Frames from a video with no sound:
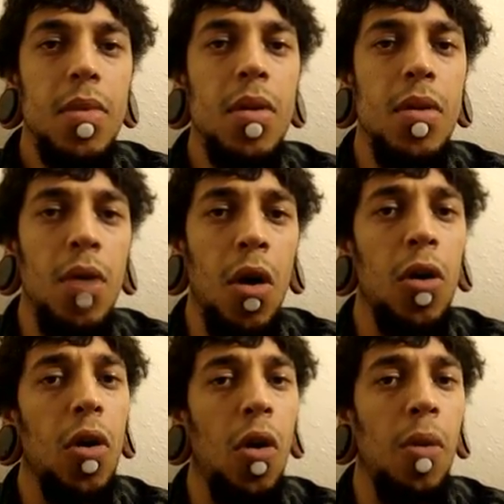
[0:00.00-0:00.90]

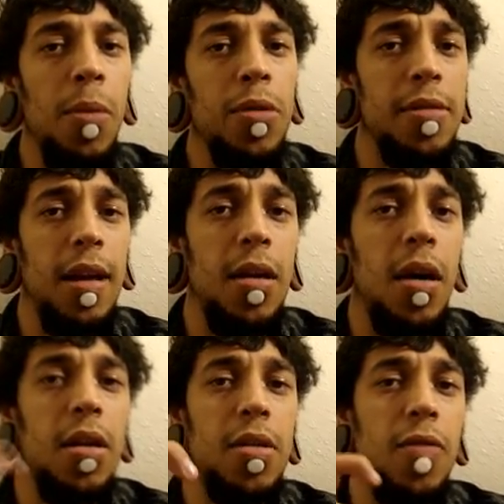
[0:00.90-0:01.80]
are almost dead
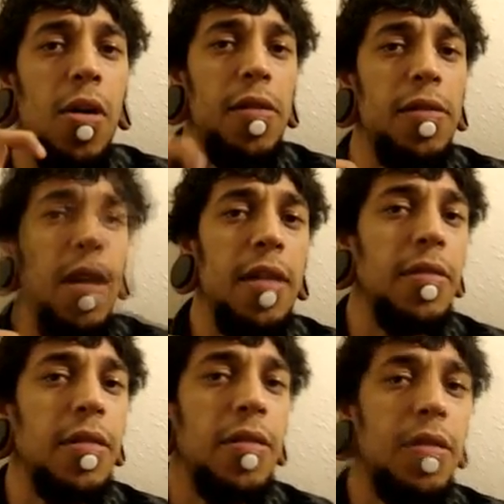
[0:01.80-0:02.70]
on as far as size
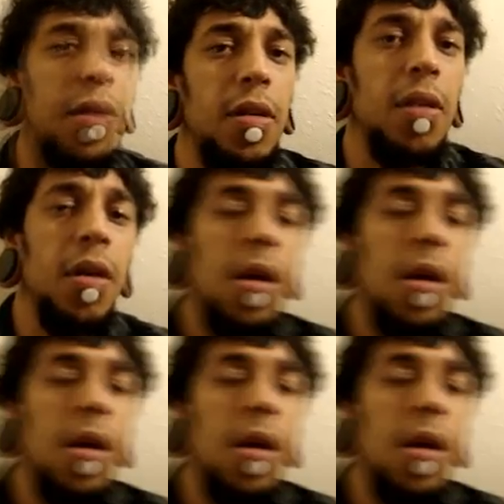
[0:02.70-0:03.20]
is concerned.